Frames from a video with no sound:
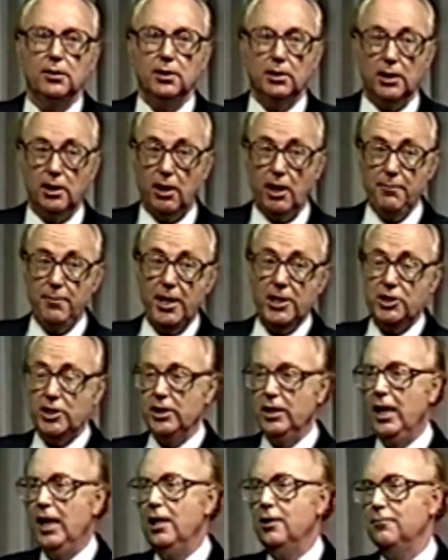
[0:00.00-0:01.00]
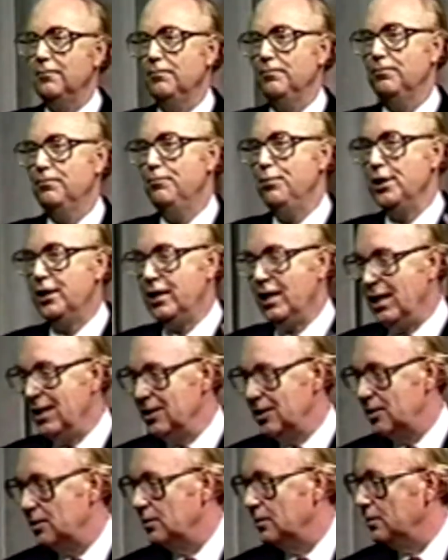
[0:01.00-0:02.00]
Now, I mention that
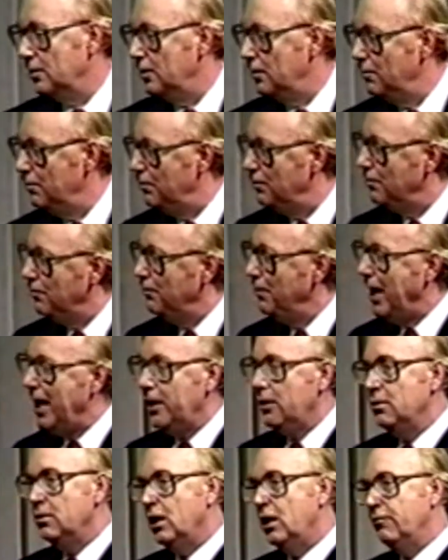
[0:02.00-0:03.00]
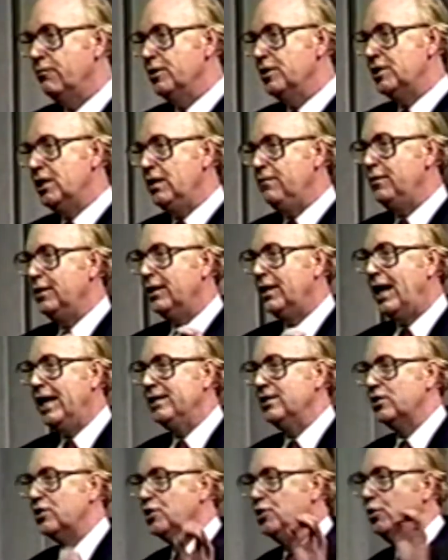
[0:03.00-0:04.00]
because the matter of receiving
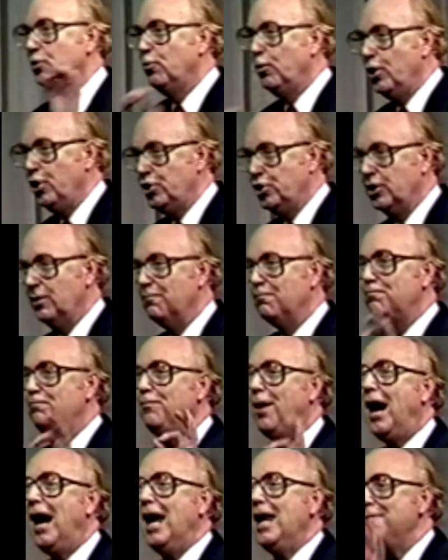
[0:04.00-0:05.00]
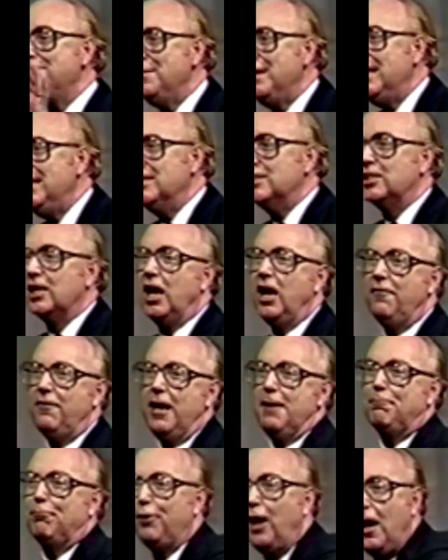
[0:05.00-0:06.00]
guidance through worship by means of
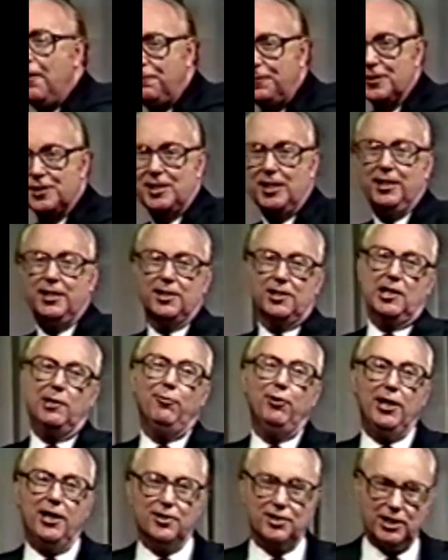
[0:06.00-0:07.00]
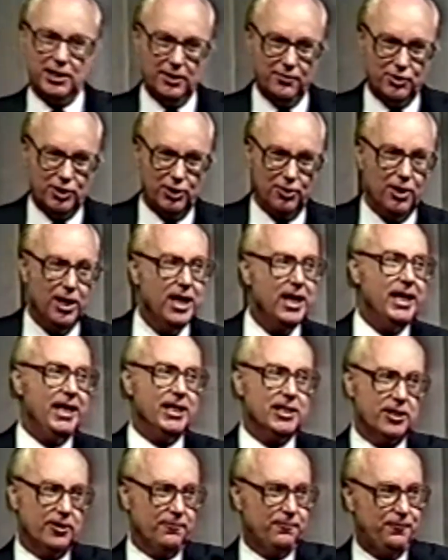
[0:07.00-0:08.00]
a prophecy that someone else gives you
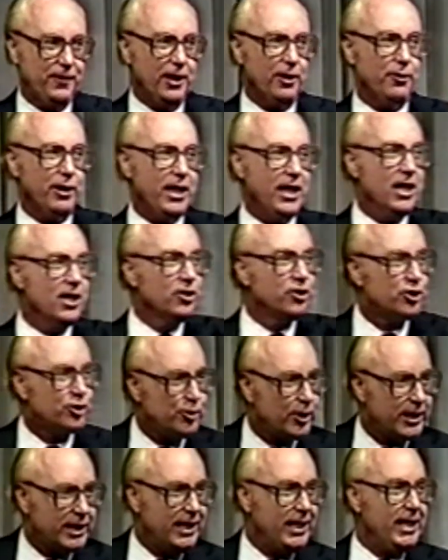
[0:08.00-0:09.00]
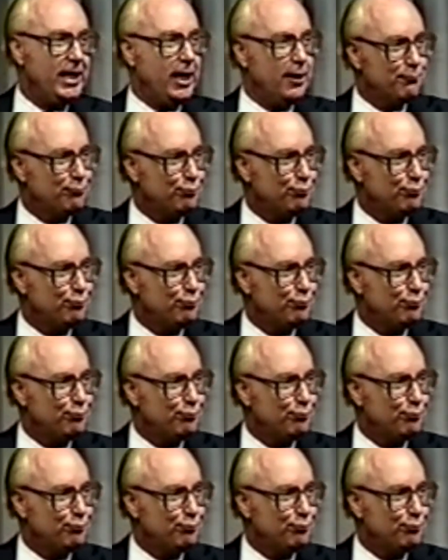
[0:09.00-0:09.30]
is a very tricky and